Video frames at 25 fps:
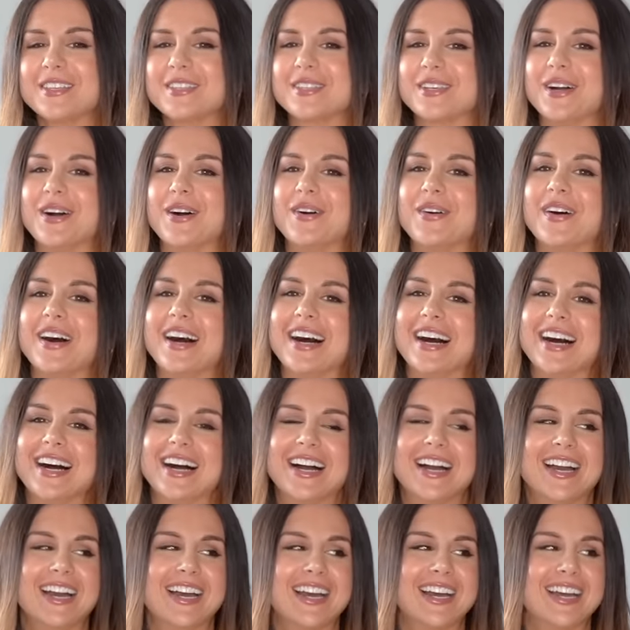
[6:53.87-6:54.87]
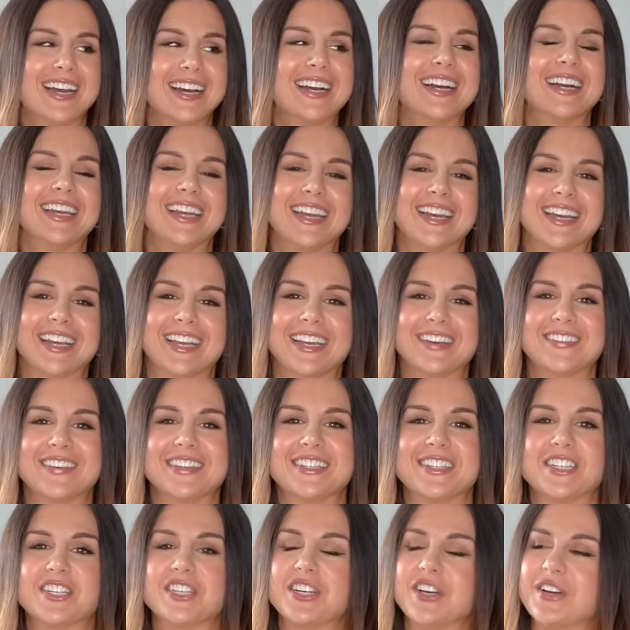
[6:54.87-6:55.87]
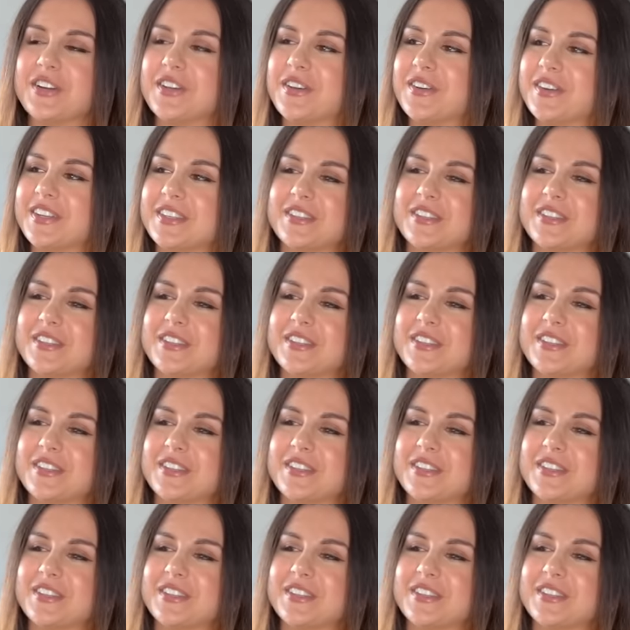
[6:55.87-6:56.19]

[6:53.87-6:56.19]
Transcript: So uh, yeah, I can't wait to show you.